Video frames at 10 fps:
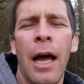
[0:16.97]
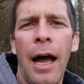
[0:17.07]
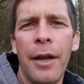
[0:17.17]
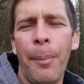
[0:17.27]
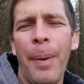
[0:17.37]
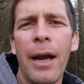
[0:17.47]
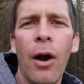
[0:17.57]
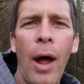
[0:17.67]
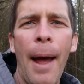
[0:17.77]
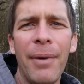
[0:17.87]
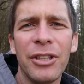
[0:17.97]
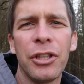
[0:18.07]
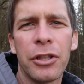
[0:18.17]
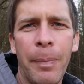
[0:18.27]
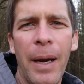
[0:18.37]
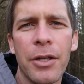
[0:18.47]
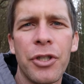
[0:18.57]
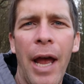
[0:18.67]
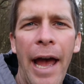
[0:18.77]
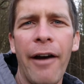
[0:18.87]
uh, depending on how much
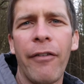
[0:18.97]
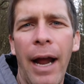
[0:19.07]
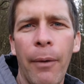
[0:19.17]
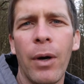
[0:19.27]
experience you have or how,